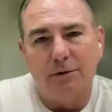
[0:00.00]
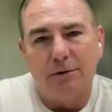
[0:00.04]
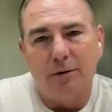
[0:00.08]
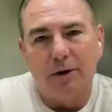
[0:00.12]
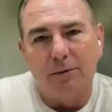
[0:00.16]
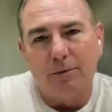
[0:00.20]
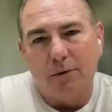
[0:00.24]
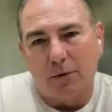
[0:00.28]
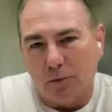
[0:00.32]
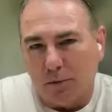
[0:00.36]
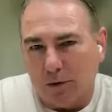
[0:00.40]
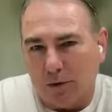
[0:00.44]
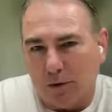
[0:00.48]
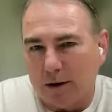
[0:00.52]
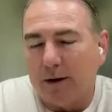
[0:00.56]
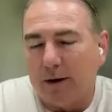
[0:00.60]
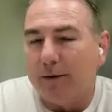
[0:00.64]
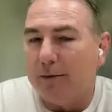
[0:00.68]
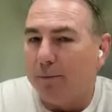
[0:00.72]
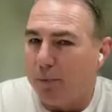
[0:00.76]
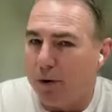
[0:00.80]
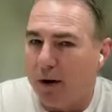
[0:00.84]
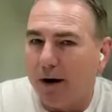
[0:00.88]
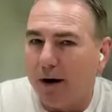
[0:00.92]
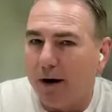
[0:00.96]
So we were
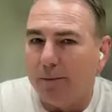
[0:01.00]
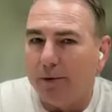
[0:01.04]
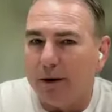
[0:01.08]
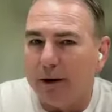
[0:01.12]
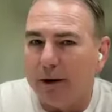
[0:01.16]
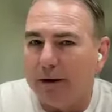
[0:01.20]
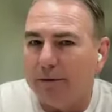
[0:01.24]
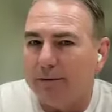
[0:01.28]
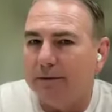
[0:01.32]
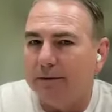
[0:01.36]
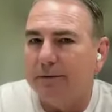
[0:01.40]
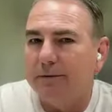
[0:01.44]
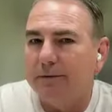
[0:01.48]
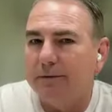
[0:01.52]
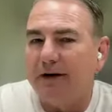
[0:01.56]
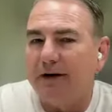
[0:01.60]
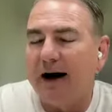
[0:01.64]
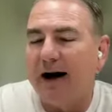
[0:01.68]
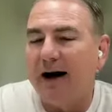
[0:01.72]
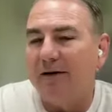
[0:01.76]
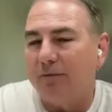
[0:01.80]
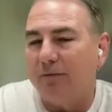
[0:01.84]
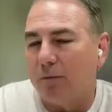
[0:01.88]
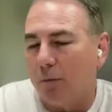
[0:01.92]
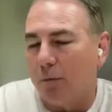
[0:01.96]
one of the probably
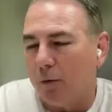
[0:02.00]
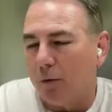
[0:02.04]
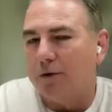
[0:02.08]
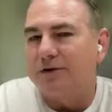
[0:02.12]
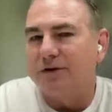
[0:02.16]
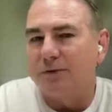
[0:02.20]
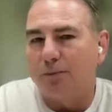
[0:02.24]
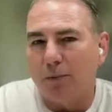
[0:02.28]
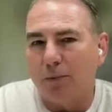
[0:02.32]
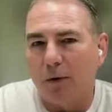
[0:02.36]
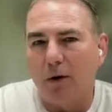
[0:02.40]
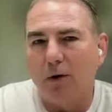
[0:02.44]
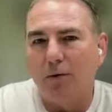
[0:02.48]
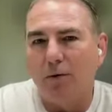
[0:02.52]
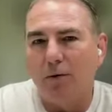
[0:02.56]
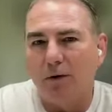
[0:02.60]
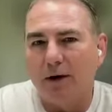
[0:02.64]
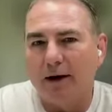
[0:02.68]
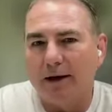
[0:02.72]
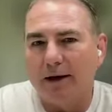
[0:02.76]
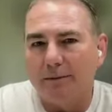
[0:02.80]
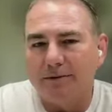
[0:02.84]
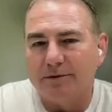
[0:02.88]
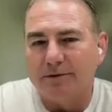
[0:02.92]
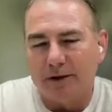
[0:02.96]
five worst
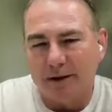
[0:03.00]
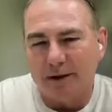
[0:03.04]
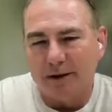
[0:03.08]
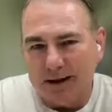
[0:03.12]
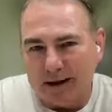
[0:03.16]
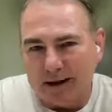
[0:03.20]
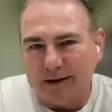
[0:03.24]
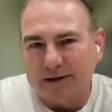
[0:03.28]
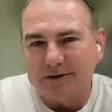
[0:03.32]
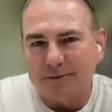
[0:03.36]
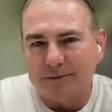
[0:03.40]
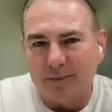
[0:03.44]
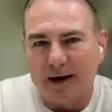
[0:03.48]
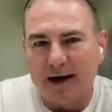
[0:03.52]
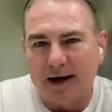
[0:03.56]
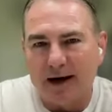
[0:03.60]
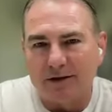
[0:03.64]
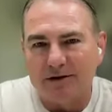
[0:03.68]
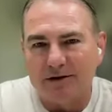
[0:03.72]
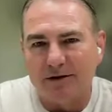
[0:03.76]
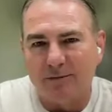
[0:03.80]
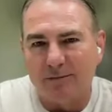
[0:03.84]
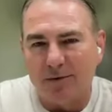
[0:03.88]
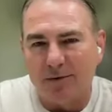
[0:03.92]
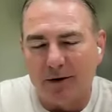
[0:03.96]
programs in
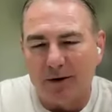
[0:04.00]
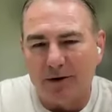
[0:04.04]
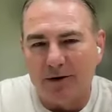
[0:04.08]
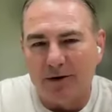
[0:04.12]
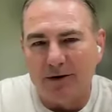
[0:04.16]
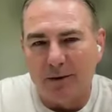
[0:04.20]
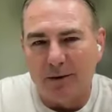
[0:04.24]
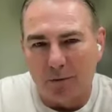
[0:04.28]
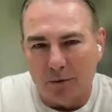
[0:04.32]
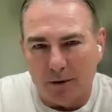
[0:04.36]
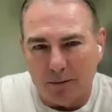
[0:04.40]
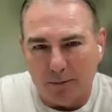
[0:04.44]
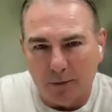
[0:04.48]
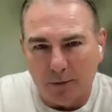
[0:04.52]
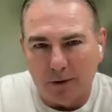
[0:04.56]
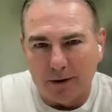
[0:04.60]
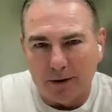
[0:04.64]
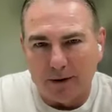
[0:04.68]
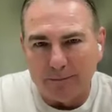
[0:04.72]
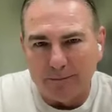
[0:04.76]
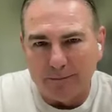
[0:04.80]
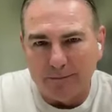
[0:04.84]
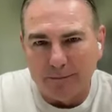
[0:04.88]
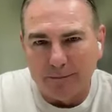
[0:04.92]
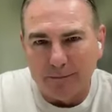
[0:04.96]
college basketball at
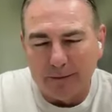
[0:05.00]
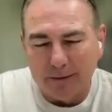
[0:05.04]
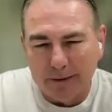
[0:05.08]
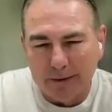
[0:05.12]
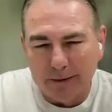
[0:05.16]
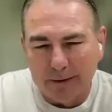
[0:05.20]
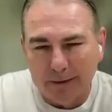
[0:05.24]
one point.